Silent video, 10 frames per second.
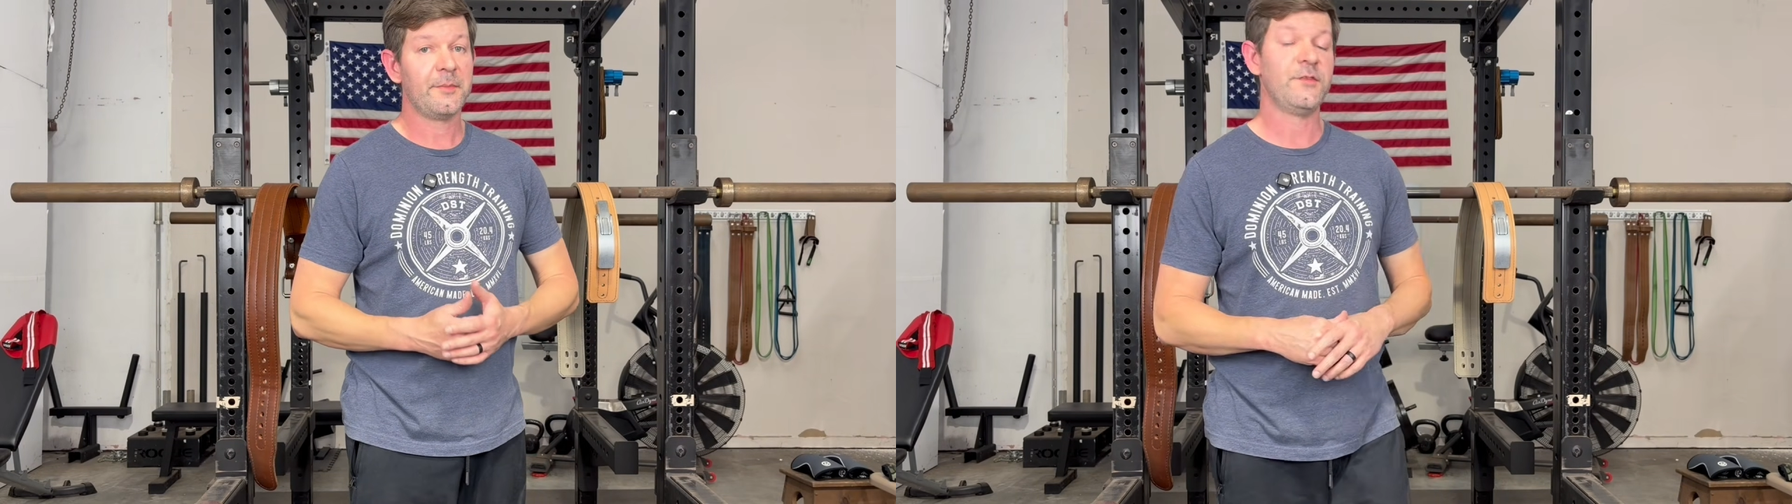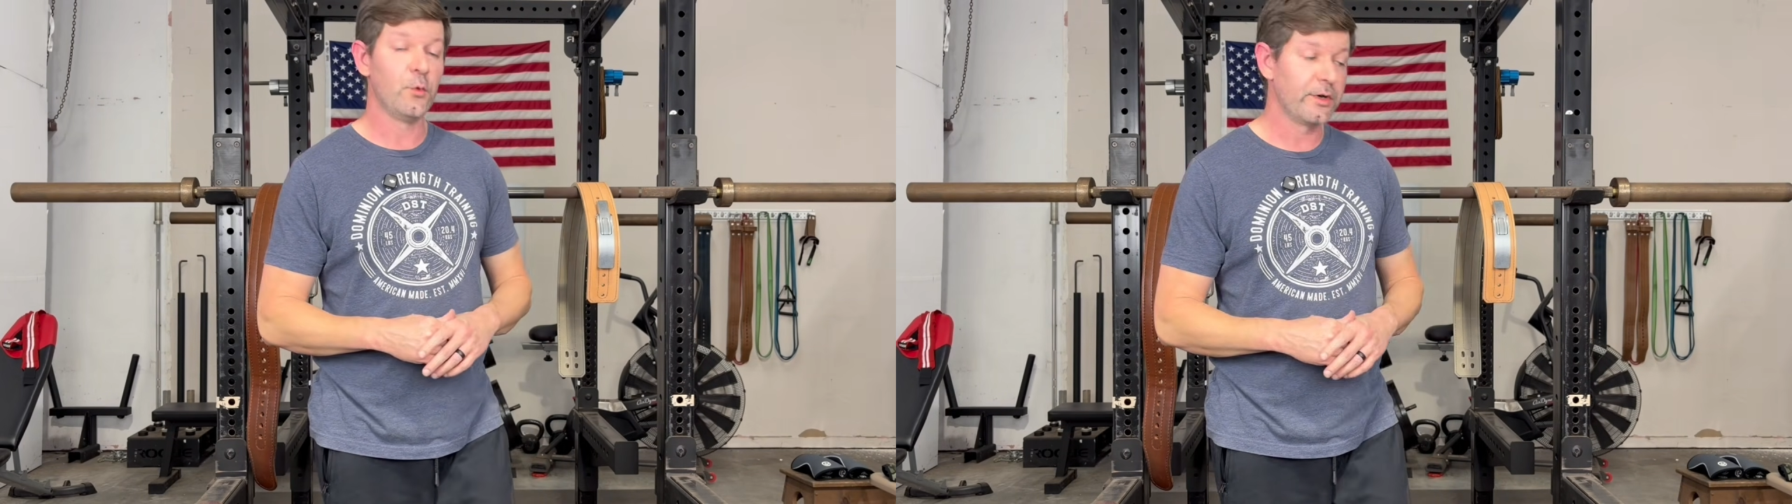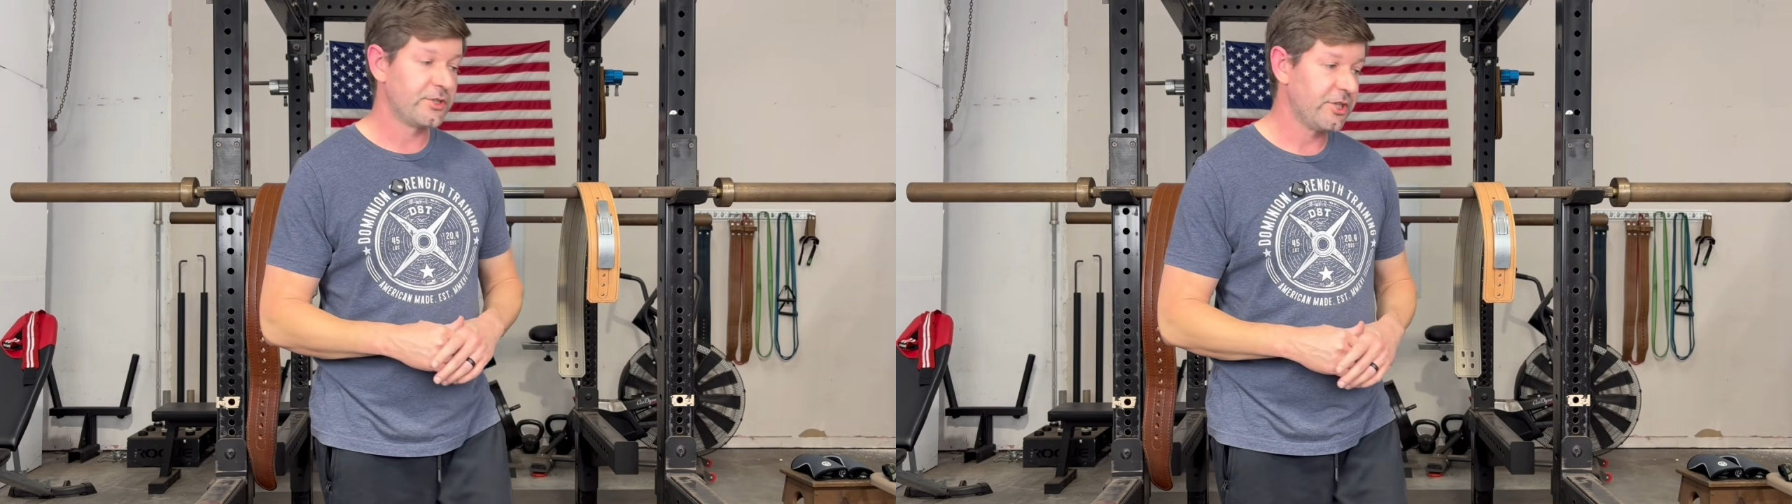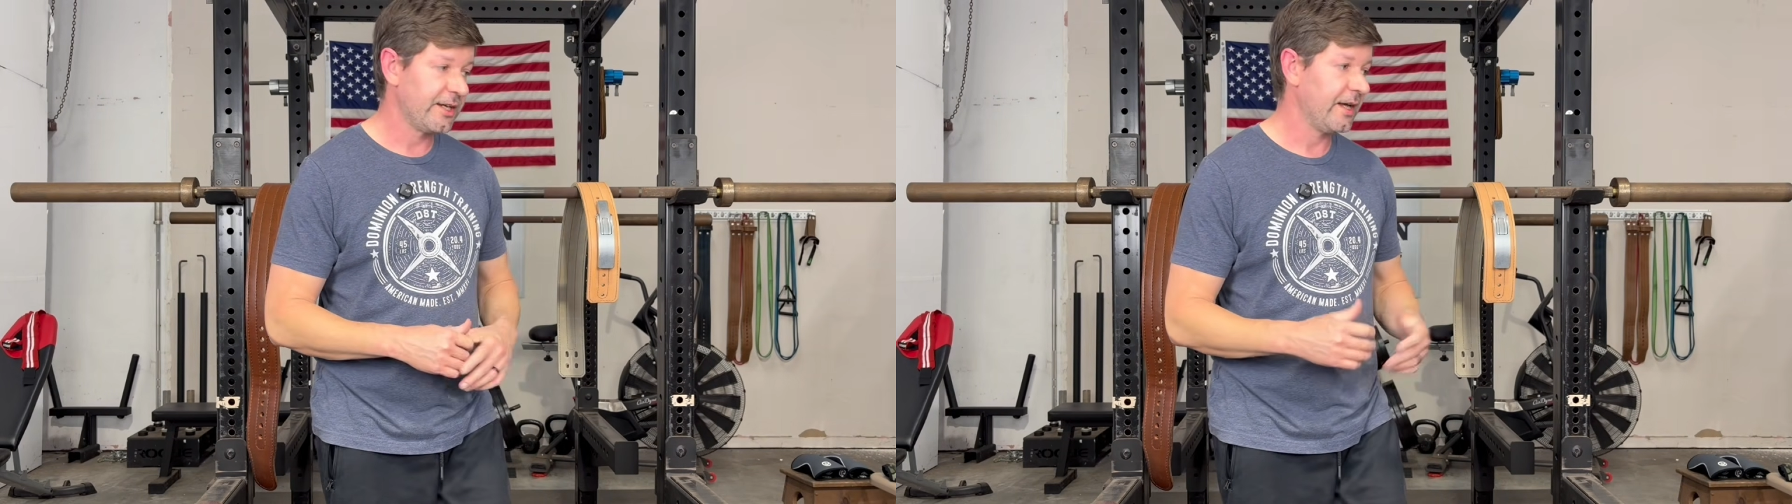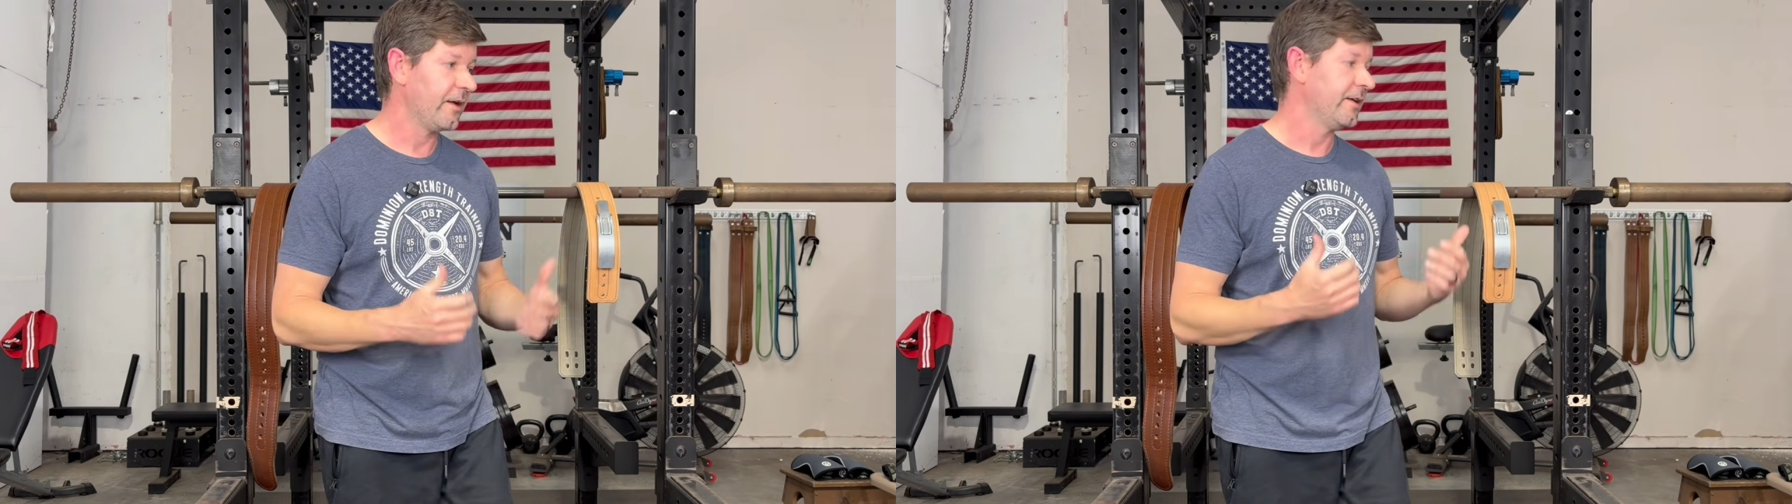If you want to check
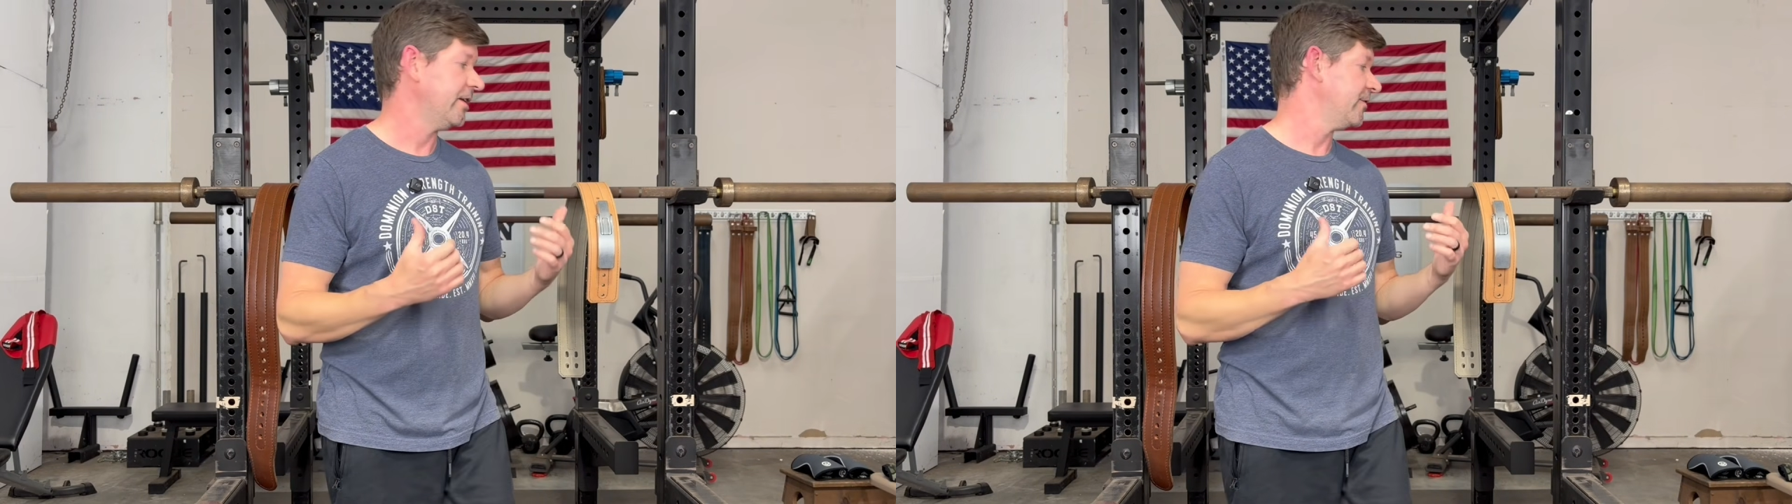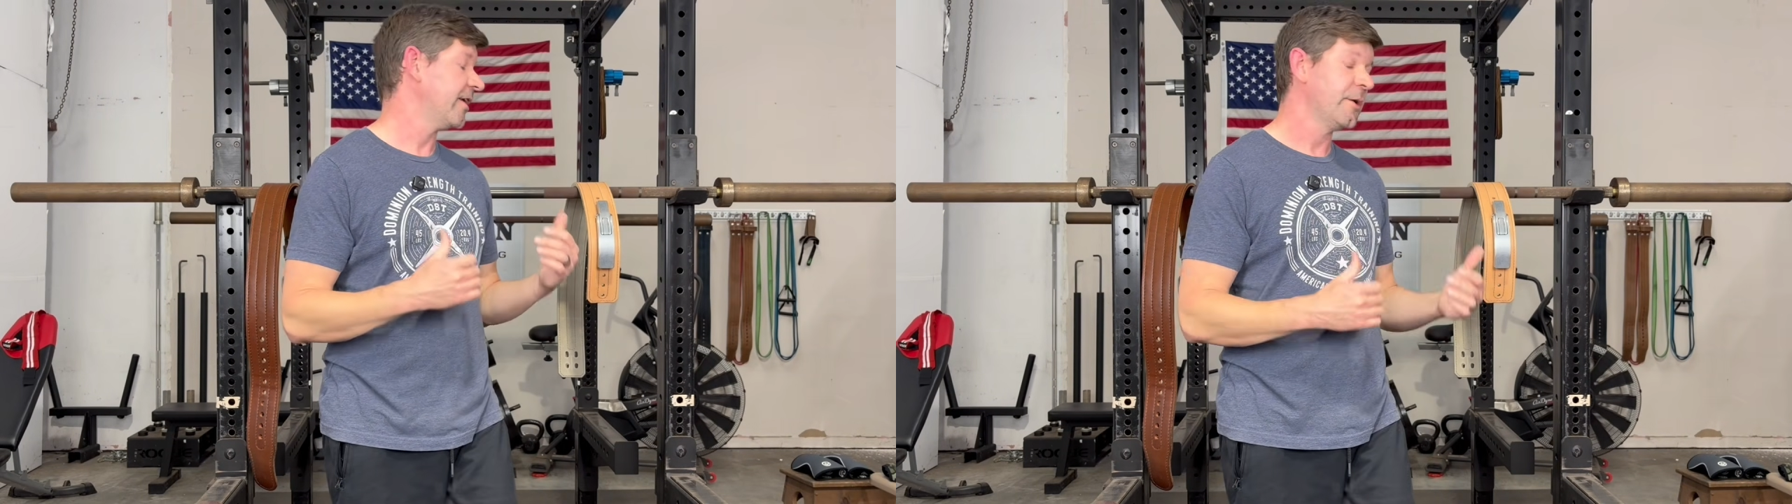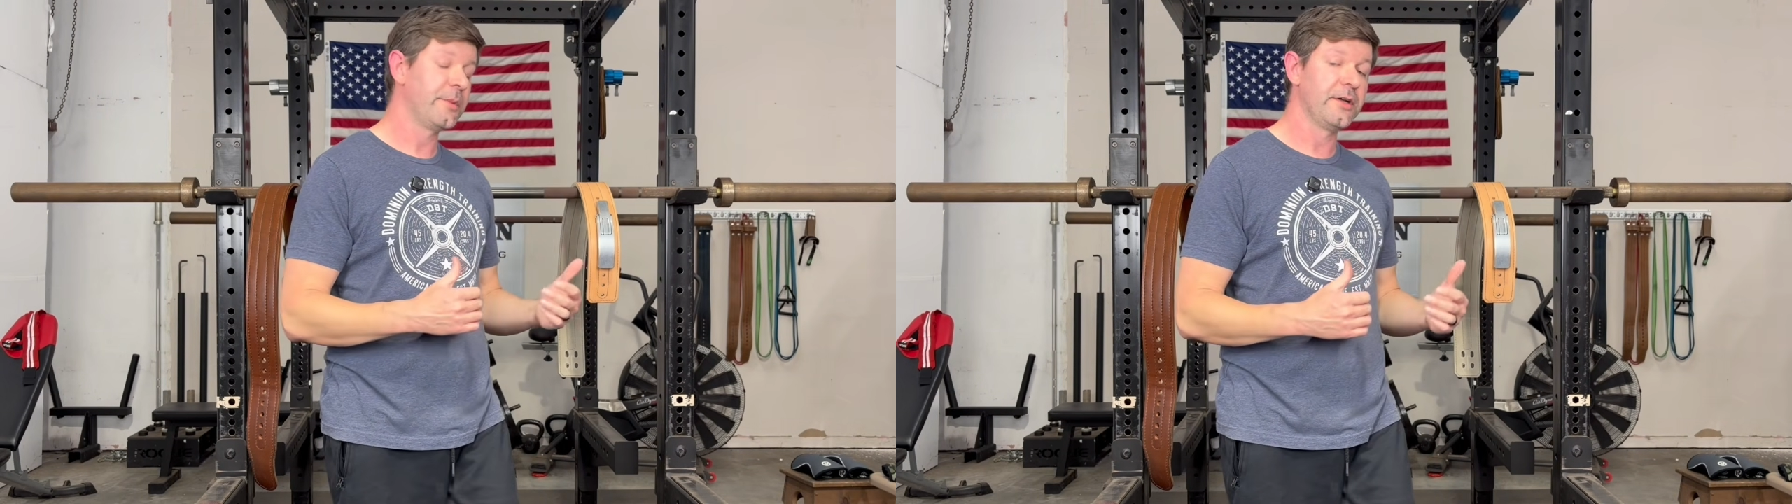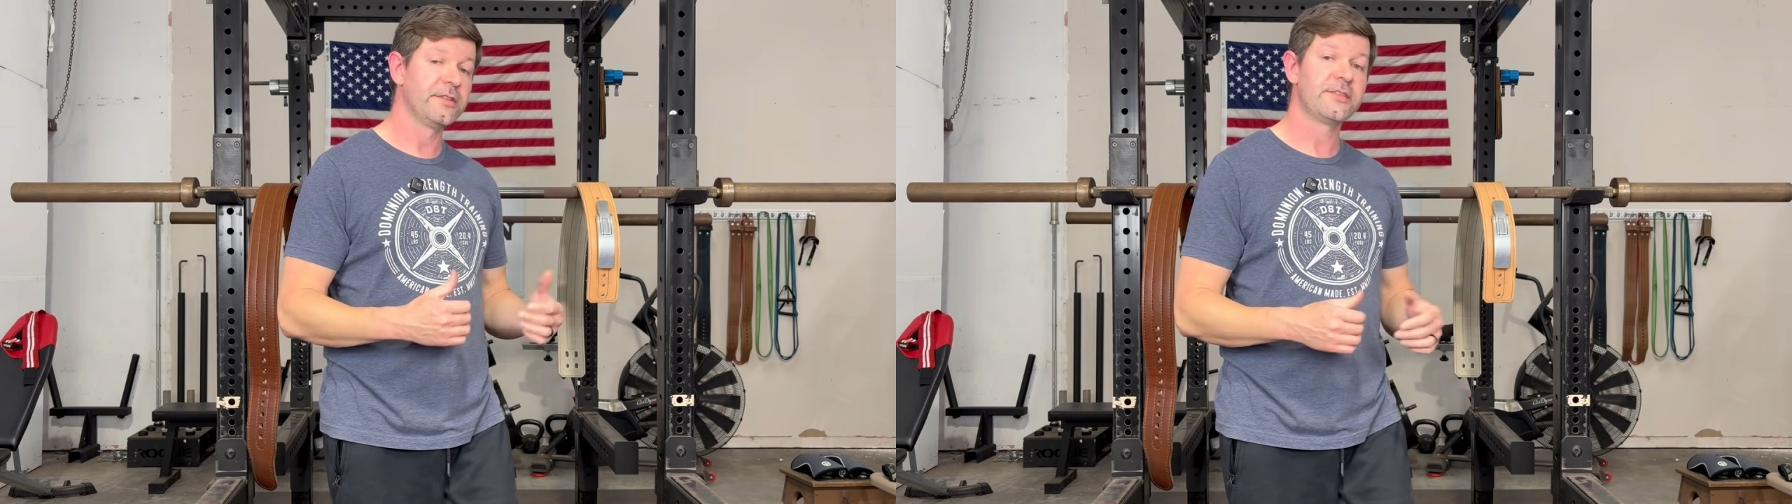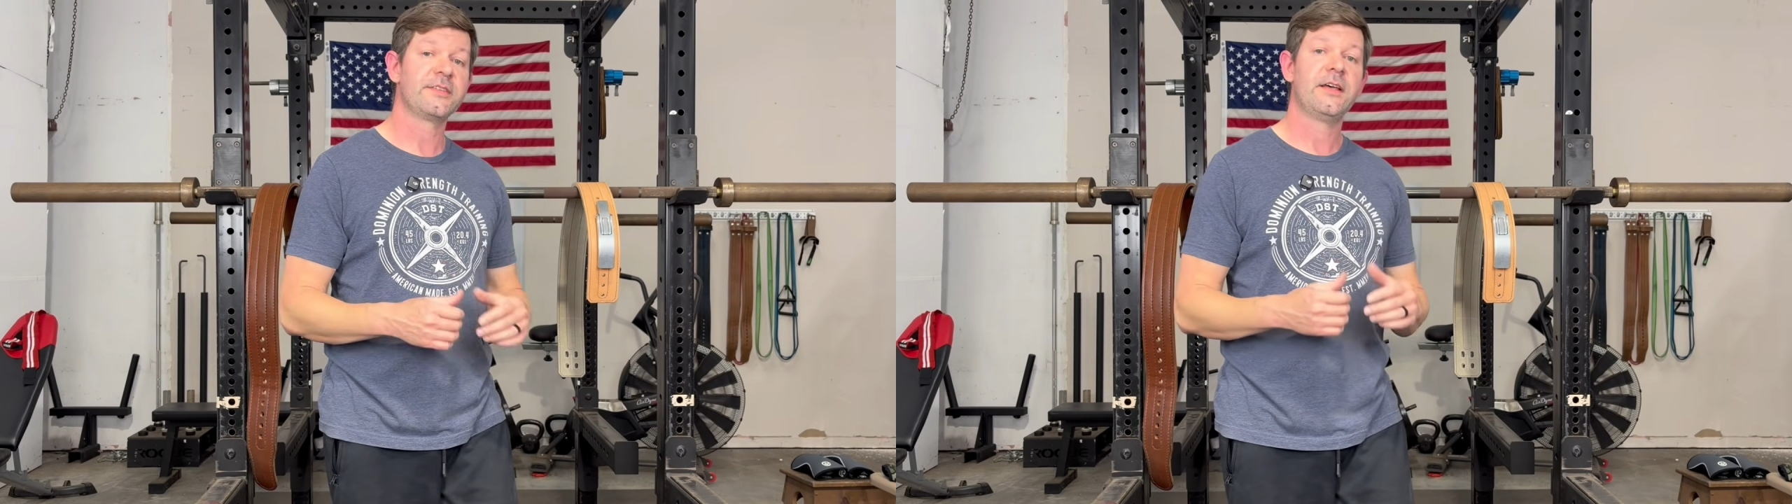out any of our
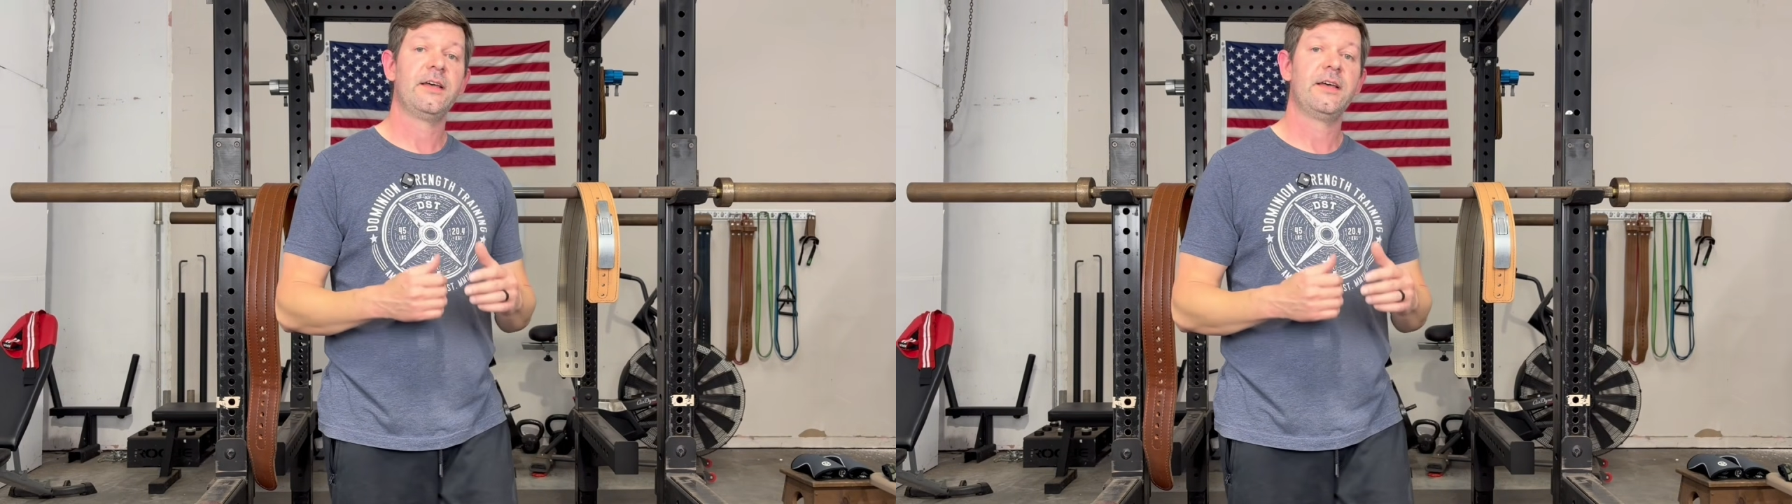belts,